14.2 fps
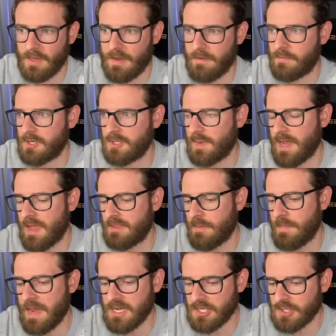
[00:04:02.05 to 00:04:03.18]
At first, we had the
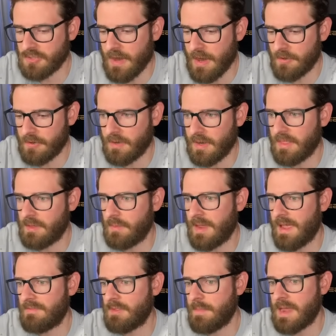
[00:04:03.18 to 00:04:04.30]
pages router, and then we
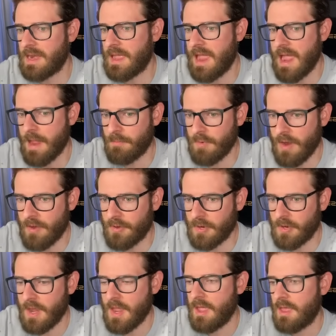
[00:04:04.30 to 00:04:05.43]
have the beta app router.